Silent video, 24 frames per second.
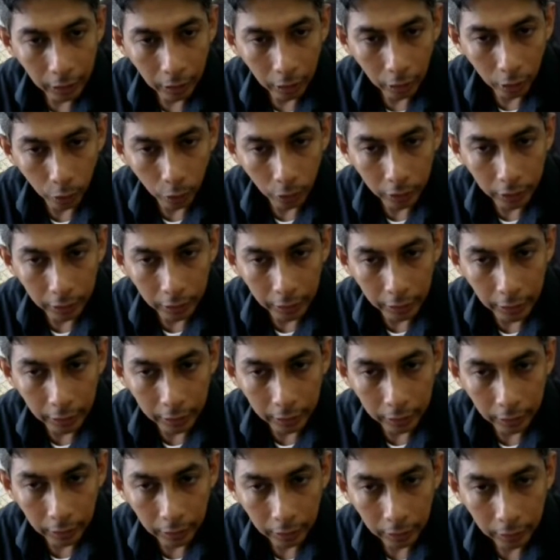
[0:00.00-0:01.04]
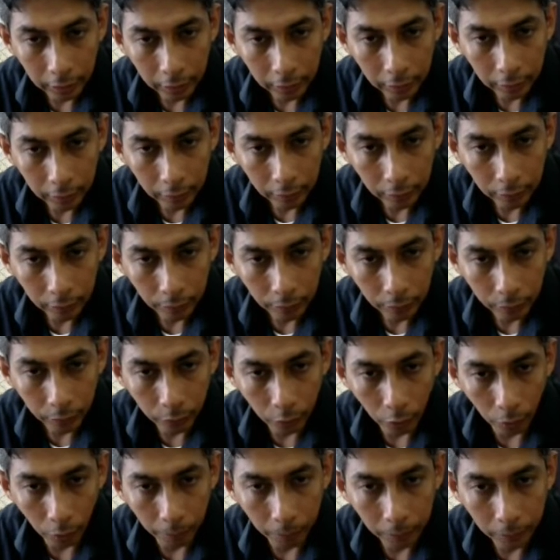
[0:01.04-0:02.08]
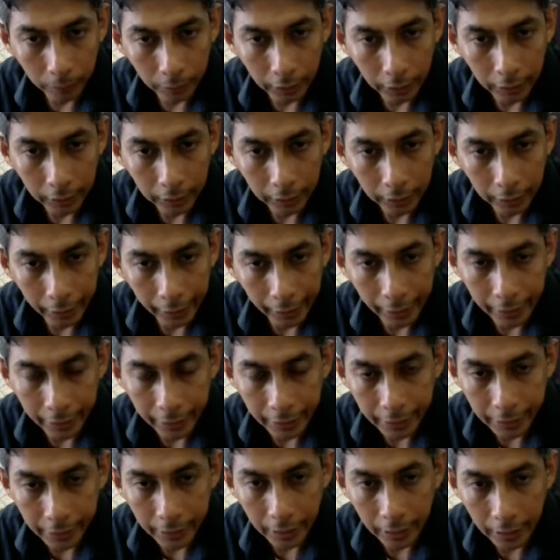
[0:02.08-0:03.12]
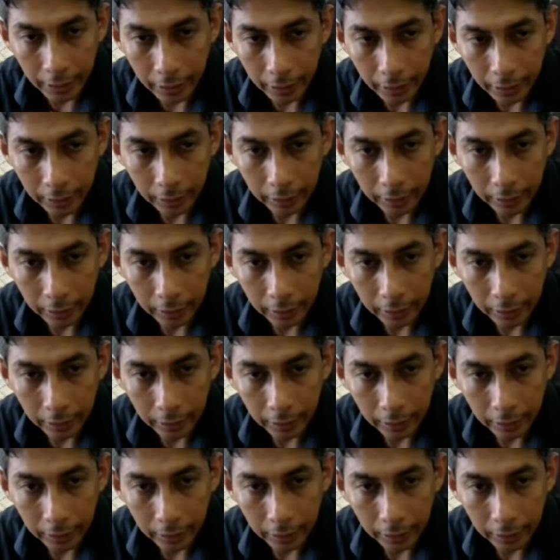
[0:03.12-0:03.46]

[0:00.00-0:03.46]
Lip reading: load the data from the ADC